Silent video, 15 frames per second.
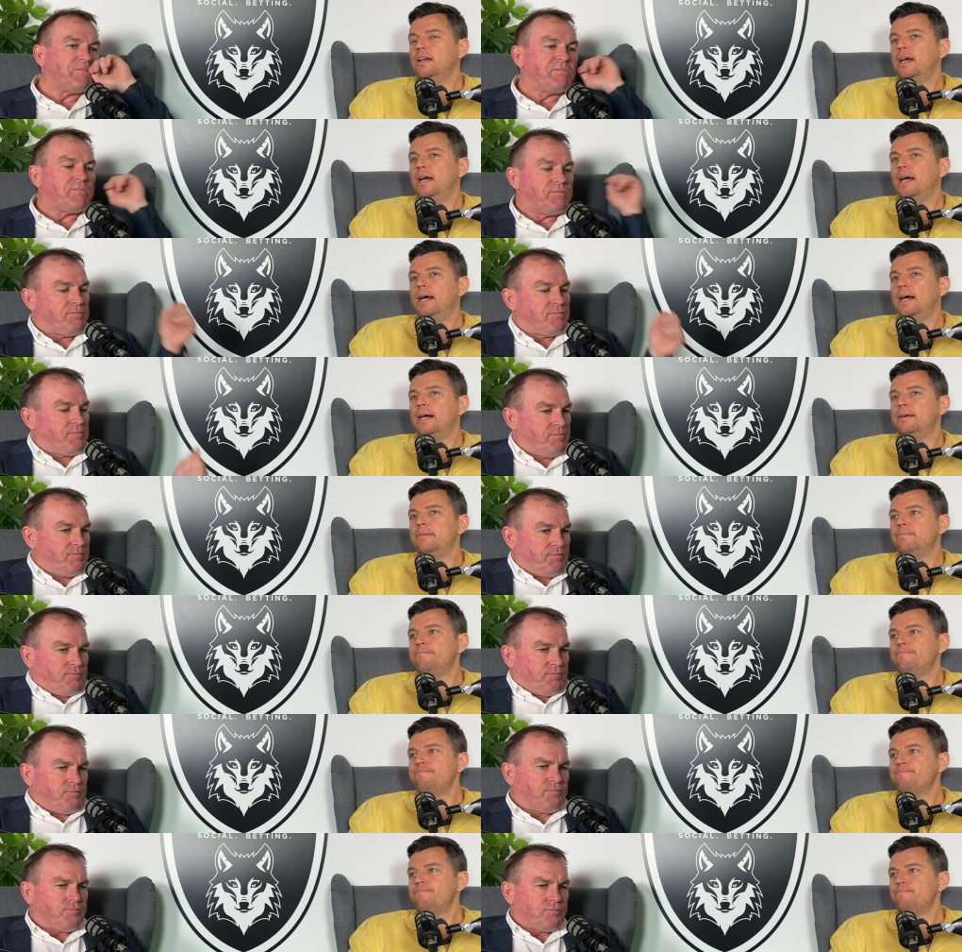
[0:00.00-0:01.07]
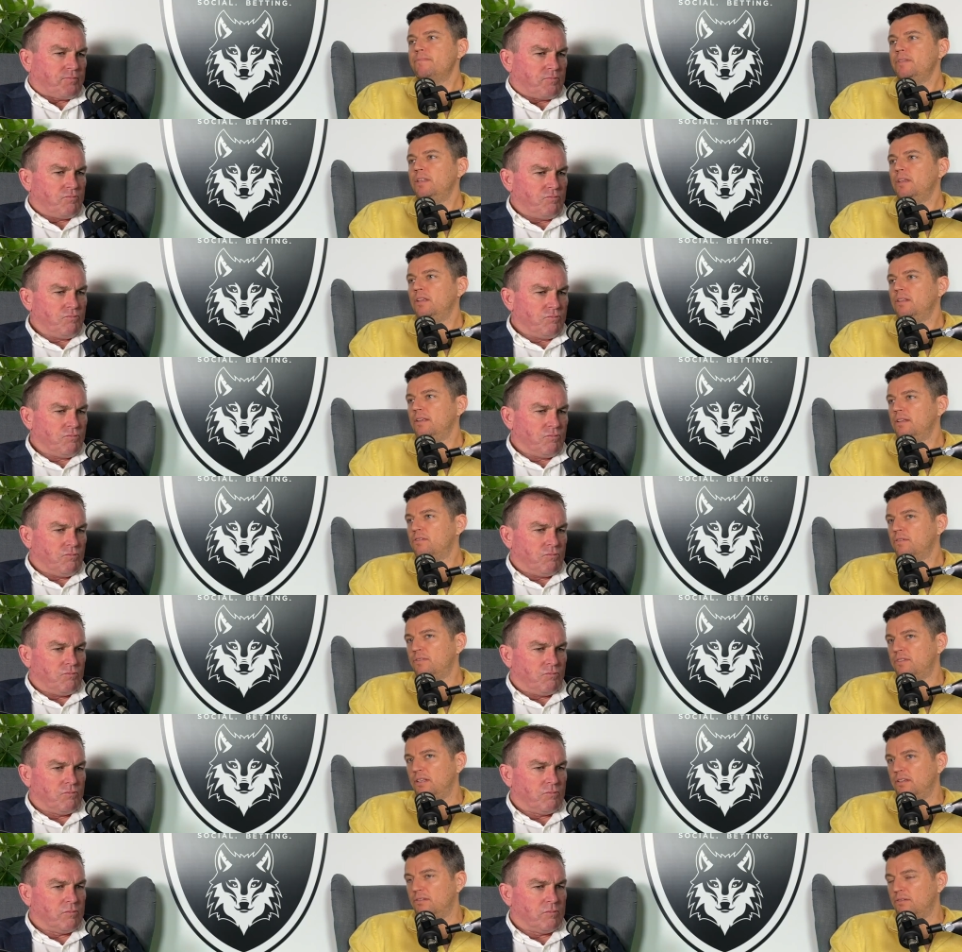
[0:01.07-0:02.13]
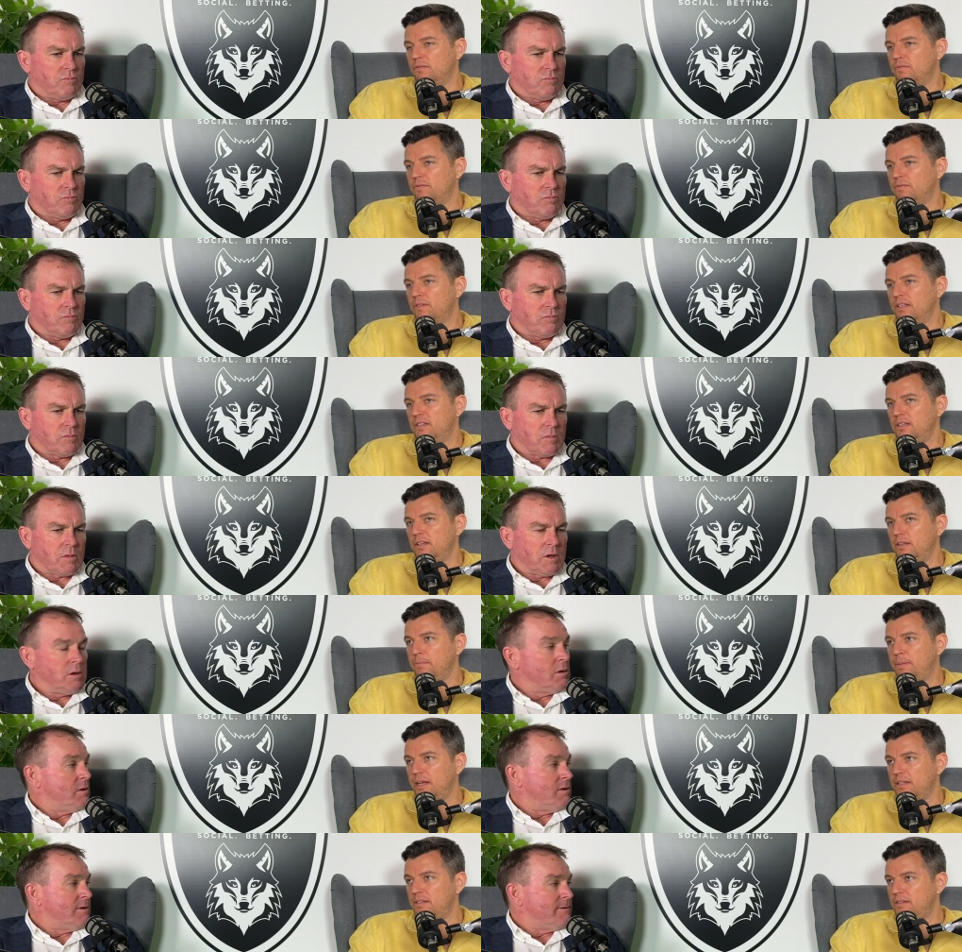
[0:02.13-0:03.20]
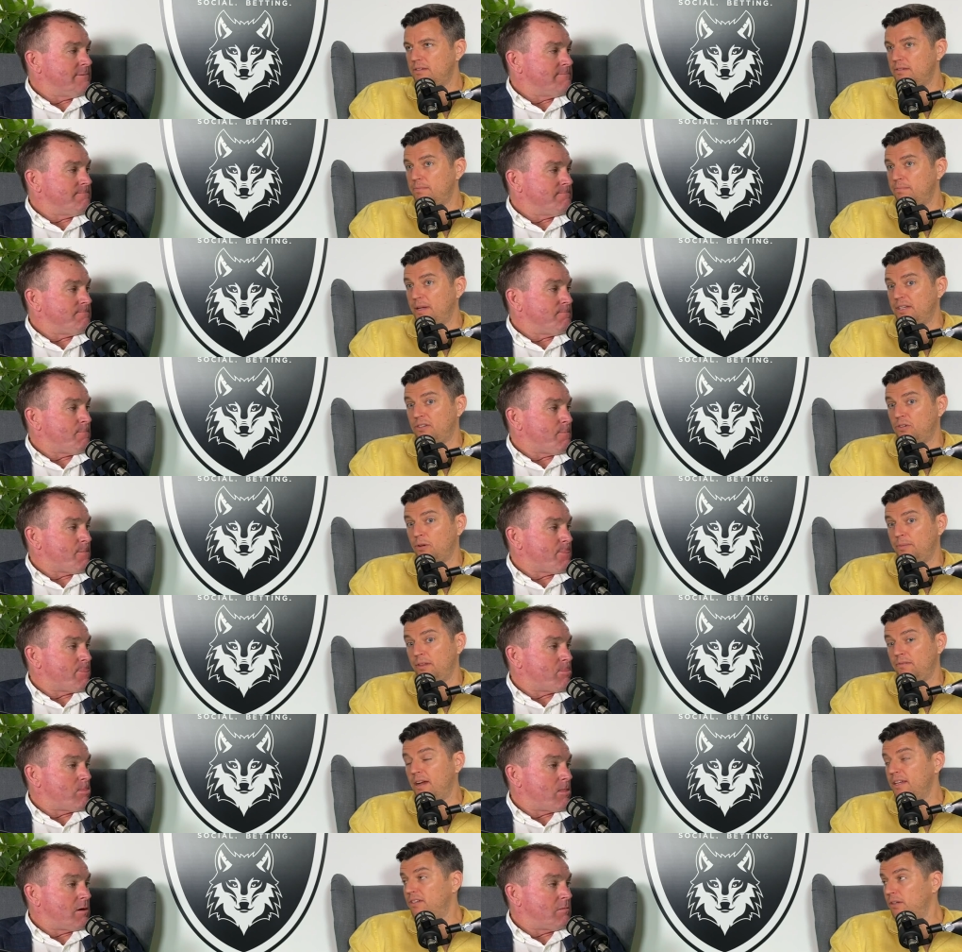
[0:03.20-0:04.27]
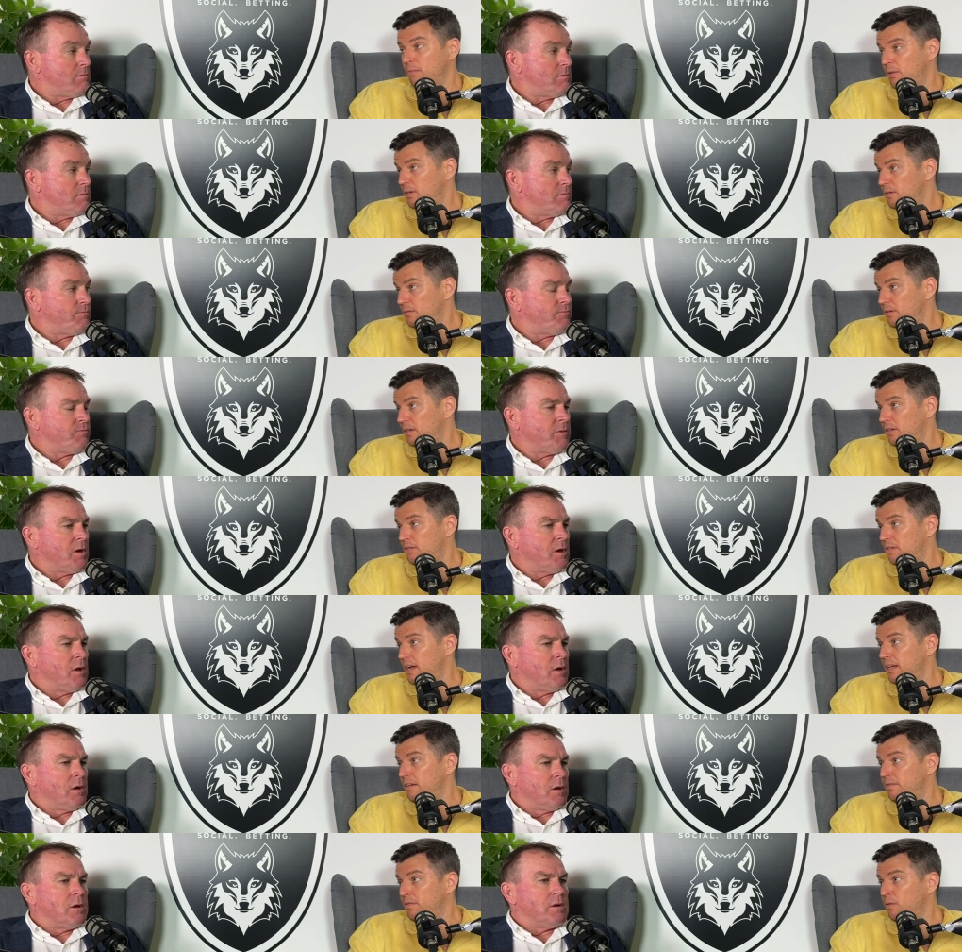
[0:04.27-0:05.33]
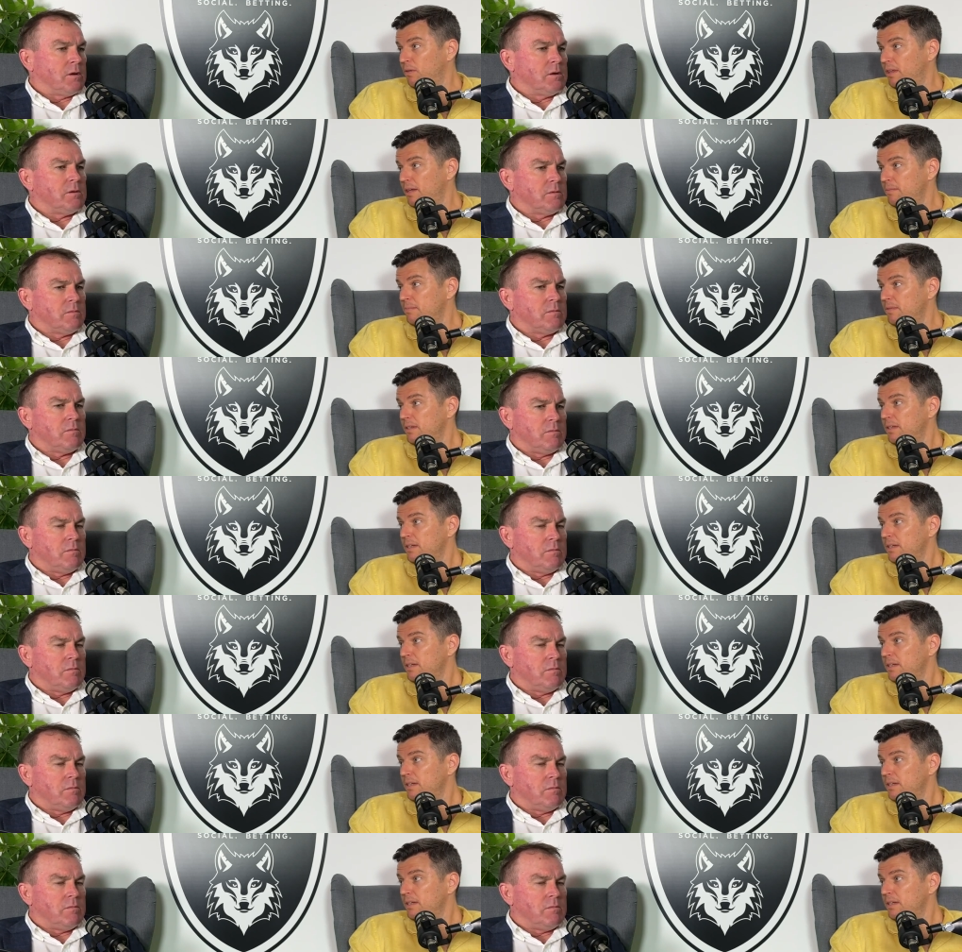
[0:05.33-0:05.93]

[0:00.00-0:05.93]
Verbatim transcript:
Speaker 1: Um, it's obviously sort of considered the best best job in the racing world. You know, training for them.